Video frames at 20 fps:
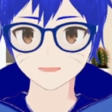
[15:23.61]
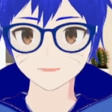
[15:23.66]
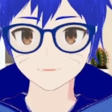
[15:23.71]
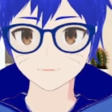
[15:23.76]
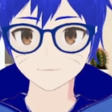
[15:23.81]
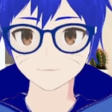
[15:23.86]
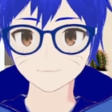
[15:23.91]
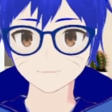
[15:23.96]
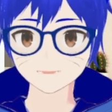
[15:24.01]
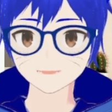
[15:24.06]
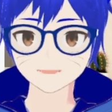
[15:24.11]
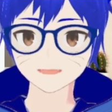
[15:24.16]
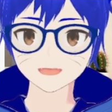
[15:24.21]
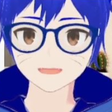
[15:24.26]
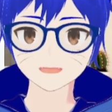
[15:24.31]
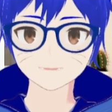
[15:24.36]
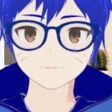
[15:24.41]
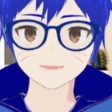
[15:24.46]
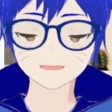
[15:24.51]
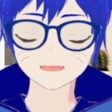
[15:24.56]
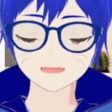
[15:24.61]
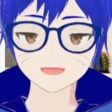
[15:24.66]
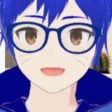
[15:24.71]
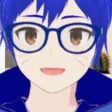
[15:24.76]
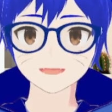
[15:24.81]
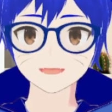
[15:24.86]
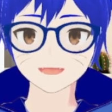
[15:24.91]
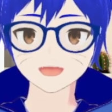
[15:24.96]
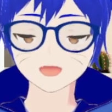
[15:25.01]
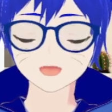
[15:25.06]
Is she trying to either
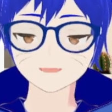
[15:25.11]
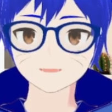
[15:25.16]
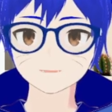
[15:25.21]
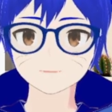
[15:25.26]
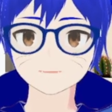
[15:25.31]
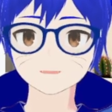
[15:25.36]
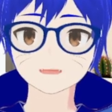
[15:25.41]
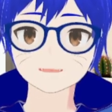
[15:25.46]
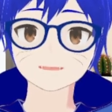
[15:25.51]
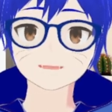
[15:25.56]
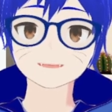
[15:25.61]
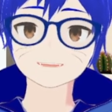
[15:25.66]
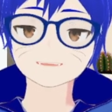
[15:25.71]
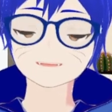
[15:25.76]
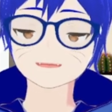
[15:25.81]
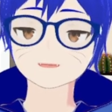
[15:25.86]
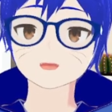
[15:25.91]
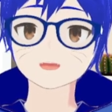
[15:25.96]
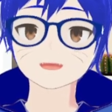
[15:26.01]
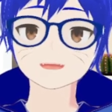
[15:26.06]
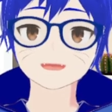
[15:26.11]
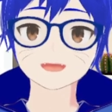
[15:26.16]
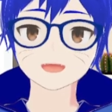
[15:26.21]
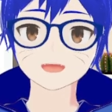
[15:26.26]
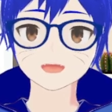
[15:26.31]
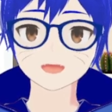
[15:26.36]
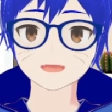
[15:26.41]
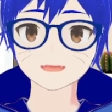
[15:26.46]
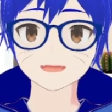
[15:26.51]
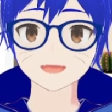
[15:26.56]
throw every other
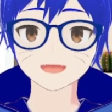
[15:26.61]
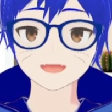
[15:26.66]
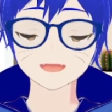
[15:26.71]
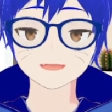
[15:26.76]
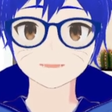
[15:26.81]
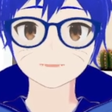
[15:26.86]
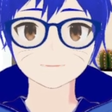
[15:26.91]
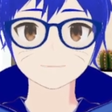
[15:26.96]
localizer under the